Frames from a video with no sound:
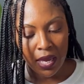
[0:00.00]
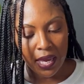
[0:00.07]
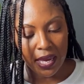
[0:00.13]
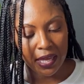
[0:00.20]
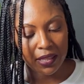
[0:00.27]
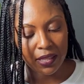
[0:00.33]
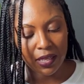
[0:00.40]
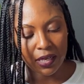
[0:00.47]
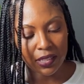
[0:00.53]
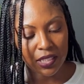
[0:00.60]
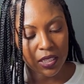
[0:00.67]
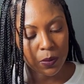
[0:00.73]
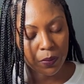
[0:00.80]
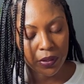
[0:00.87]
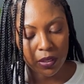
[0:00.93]
And then it
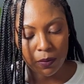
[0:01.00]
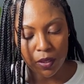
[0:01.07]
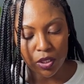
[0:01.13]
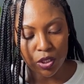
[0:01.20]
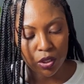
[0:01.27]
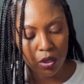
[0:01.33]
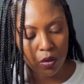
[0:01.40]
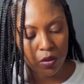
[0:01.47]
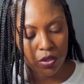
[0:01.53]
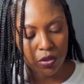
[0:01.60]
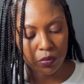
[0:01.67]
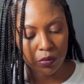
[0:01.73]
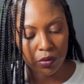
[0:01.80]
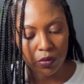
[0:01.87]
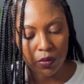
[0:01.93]
just pretty much goes
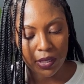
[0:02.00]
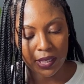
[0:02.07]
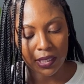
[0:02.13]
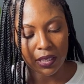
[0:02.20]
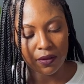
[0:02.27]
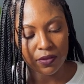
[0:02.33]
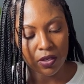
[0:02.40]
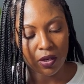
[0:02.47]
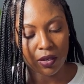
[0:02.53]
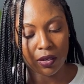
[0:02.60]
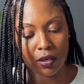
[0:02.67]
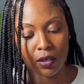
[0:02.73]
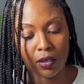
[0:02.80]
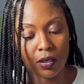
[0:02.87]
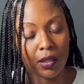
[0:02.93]
through and gives
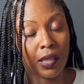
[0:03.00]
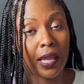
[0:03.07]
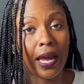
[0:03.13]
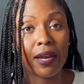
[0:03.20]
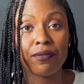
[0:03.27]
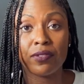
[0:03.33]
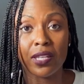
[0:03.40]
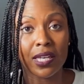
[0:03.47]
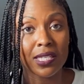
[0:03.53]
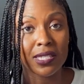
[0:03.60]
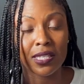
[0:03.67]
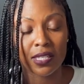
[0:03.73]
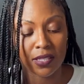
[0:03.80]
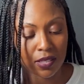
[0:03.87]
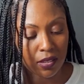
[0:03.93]
her life
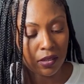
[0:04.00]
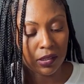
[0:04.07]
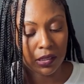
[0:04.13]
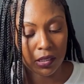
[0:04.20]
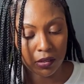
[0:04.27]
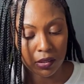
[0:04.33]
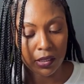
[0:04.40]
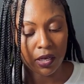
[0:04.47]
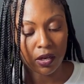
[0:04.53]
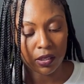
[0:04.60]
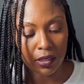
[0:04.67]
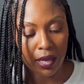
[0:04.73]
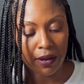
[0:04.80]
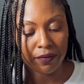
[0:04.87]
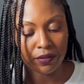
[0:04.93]
lessons, literally her
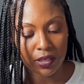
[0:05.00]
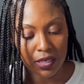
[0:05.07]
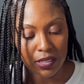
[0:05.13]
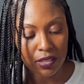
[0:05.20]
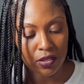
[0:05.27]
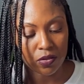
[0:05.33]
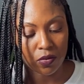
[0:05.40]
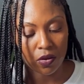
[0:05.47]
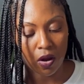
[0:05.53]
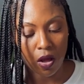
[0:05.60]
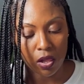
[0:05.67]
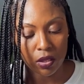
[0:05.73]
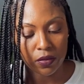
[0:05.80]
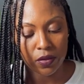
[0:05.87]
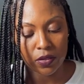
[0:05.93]
life lessons on all
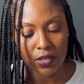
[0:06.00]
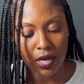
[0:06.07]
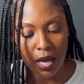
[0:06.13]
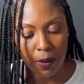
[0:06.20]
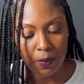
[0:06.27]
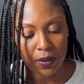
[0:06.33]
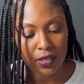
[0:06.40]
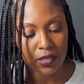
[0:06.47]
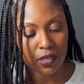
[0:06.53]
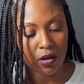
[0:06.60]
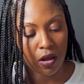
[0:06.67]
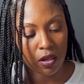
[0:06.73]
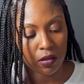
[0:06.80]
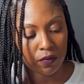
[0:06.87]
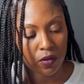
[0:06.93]
of those topics and
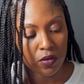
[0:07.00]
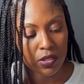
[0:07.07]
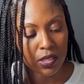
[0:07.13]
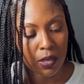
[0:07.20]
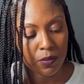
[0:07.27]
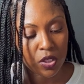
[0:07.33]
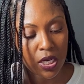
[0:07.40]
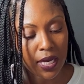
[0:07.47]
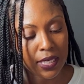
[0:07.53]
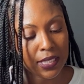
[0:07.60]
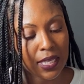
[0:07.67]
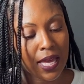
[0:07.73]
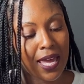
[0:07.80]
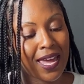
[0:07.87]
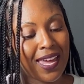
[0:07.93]
all of those subjects.
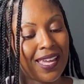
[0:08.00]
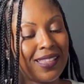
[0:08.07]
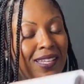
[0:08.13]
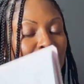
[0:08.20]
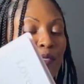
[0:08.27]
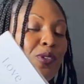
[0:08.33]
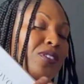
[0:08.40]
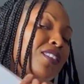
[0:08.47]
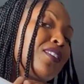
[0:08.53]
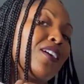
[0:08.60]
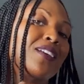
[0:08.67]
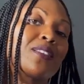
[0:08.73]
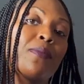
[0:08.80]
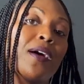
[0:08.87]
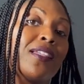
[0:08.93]
And then of course it
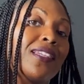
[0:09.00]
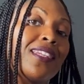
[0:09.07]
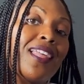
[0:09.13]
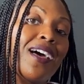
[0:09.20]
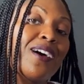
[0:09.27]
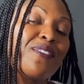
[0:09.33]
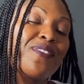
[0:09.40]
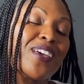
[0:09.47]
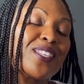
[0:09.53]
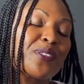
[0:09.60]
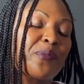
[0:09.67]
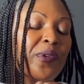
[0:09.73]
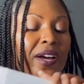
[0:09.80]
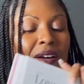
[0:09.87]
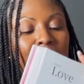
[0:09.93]
talks about love as
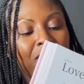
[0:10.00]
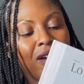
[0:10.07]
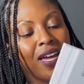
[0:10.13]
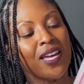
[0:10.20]
well.